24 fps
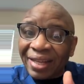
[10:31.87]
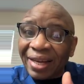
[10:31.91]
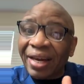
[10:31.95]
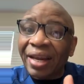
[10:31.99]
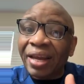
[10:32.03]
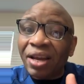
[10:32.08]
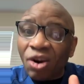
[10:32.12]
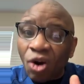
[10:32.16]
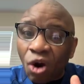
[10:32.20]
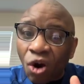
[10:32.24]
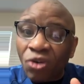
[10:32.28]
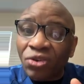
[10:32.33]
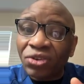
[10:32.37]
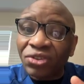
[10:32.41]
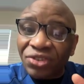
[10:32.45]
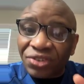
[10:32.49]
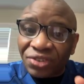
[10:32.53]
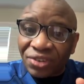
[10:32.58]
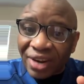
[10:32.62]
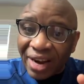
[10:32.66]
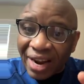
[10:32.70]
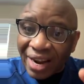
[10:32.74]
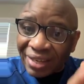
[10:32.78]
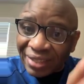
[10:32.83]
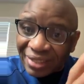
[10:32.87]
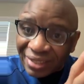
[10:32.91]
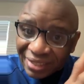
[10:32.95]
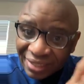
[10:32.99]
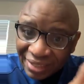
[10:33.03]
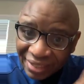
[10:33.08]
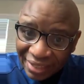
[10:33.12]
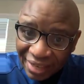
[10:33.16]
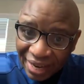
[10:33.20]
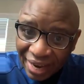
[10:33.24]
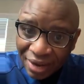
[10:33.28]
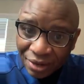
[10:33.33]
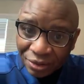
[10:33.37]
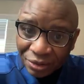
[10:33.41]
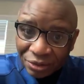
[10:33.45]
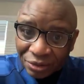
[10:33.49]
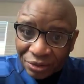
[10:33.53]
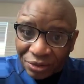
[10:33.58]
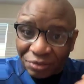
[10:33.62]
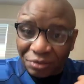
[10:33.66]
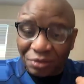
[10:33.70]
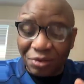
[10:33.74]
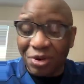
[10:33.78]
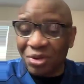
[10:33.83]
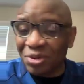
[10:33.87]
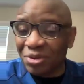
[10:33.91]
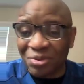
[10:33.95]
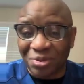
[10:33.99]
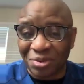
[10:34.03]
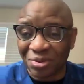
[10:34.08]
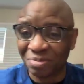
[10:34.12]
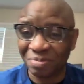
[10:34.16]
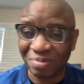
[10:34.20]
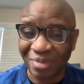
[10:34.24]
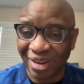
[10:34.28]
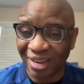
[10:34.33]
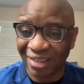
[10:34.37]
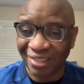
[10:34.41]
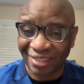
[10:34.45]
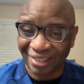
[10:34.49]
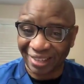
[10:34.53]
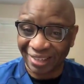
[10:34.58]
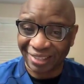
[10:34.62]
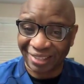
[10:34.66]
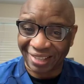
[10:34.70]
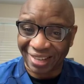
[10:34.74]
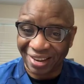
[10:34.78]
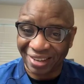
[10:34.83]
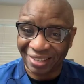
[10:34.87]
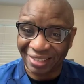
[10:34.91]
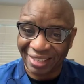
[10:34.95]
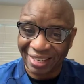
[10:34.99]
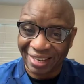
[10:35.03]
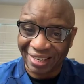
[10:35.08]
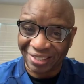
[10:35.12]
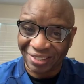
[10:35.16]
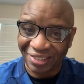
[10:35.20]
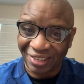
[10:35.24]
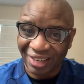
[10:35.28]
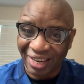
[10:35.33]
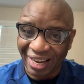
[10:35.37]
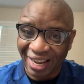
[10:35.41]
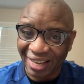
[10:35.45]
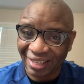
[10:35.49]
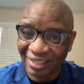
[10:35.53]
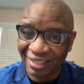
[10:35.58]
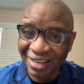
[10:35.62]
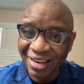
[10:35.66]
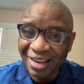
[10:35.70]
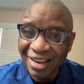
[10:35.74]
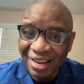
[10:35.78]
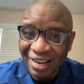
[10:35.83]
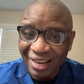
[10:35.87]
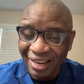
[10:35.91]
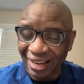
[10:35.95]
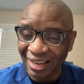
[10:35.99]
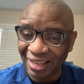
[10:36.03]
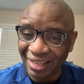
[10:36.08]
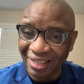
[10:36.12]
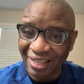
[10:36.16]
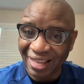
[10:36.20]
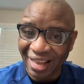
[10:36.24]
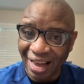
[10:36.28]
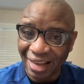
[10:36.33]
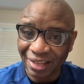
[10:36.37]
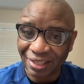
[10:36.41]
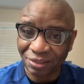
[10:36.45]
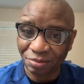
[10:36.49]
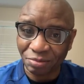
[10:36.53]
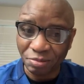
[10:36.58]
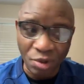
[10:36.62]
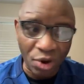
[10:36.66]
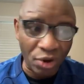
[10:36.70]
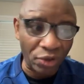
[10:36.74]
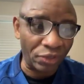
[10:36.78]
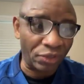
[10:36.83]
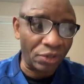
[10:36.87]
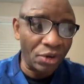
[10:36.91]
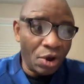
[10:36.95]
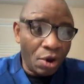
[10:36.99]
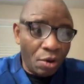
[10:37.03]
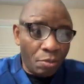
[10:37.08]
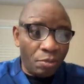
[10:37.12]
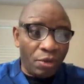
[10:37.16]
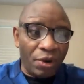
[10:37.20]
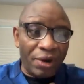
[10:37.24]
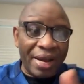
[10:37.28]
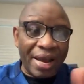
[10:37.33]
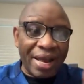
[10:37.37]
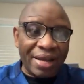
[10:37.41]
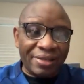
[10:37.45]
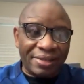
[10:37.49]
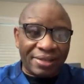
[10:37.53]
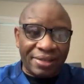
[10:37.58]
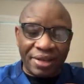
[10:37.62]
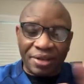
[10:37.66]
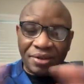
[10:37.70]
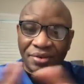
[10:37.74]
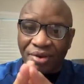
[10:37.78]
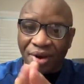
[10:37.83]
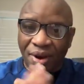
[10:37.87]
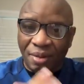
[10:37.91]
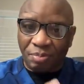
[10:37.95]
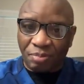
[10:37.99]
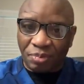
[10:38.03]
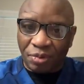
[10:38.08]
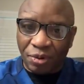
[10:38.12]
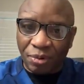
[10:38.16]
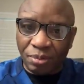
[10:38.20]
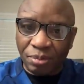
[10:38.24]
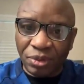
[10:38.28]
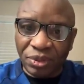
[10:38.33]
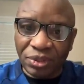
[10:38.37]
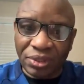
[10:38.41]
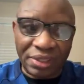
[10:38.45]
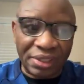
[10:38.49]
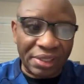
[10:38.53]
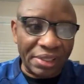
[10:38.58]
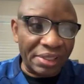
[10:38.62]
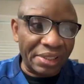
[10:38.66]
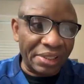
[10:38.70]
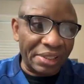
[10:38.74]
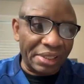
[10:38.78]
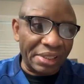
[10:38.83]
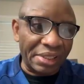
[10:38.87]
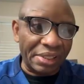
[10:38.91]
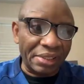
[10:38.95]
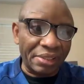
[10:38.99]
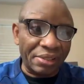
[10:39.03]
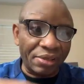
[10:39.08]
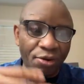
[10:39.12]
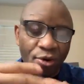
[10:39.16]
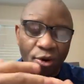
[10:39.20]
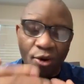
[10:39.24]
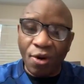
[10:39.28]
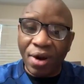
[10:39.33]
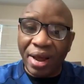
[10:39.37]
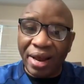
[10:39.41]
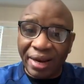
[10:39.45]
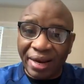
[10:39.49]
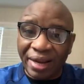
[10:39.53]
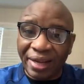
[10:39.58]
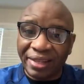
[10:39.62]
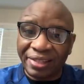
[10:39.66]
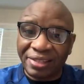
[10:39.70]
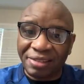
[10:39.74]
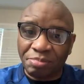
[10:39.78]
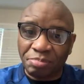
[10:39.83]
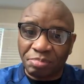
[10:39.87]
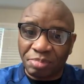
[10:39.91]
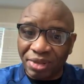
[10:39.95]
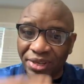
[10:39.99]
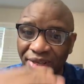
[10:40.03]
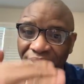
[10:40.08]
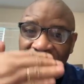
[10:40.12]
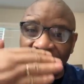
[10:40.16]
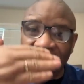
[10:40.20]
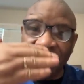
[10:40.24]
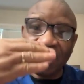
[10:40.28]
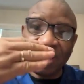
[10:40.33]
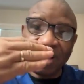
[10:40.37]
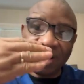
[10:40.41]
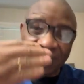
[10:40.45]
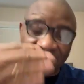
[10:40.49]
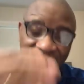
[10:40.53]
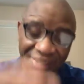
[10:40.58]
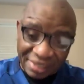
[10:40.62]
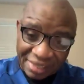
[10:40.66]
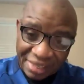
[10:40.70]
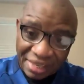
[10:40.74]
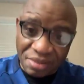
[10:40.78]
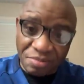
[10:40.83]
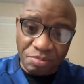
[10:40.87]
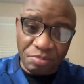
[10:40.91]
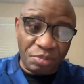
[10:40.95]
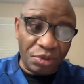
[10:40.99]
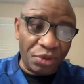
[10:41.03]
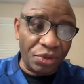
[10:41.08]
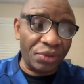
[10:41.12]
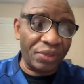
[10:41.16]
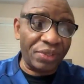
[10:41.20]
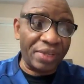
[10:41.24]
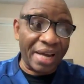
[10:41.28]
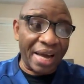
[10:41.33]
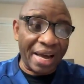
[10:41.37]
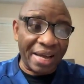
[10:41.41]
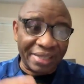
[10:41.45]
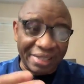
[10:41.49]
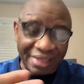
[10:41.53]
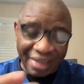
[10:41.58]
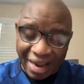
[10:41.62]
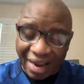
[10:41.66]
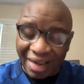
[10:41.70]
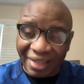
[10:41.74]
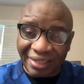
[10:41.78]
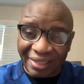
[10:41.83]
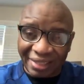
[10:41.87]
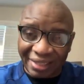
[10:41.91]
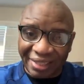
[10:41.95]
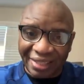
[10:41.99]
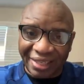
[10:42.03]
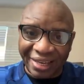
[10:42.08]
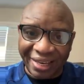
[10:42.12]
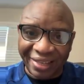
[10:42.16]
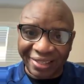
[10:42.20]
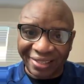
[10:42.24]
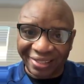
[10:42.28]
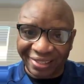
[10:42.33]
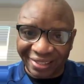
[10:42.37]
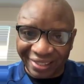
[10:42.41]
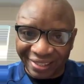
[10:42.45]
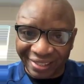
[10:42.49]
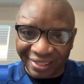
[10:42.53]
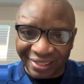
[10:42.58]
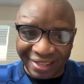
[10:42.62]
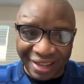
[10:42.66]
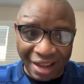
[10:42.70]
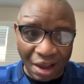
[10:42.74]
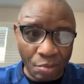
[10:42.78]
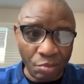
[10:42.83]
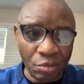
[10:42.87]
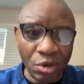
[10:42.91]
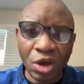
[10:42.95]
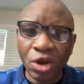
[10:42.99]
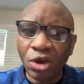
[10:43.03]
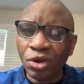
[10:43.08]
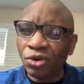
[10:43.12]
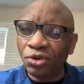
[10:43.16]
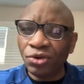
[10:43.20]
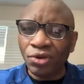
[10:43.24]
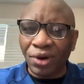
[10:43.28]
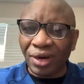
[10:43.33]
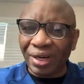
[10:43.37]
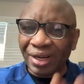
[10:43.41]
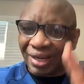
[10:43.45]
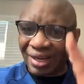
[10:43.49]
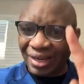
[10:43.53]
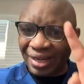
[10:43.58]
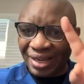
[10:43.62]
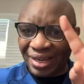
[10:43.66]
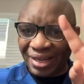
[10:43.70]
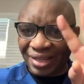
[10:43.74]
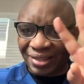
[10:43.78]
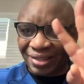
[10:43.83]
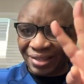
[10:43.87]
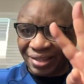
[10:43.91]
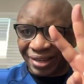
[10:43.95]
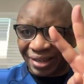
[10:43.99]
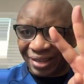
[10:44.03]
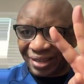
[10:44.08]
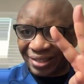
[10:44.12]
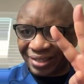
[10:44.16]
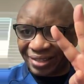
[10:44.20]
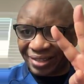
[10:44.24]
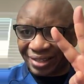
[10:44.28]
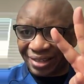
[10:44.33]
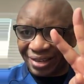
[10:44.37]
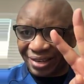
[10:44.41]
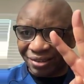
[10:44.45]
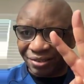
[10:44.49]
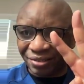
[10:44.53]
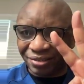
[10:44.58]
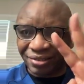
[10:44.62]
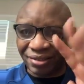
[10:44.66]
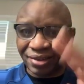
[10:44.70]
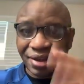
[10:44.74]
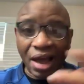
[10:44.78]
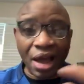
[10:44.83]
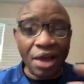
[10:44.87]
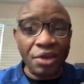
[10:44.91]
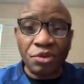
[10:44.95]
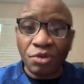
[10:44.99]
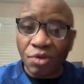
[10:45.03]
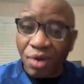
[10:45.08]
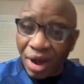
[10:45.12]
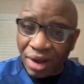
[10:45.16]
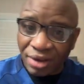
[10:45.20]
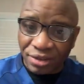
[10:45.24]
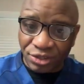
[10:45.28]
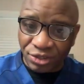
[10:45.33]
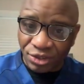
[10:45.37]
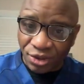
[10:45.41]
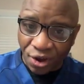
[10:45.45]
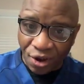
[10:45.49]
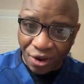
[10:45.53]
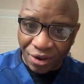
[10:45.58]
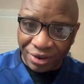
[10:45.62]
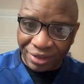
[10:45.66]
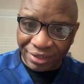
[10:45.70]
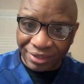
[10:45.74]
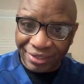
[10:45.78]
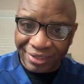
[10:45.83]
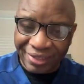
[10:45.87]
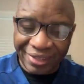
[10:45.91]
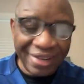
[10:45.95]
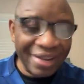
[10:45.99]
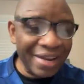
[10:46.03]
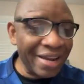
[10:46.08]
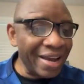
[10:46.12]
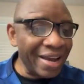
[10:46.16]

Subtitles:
300 sales for you to make $3,000 in that month. But let's say you are promoting the OLSP TeamBuilders high ticket system. You only need 3 sales and you are done.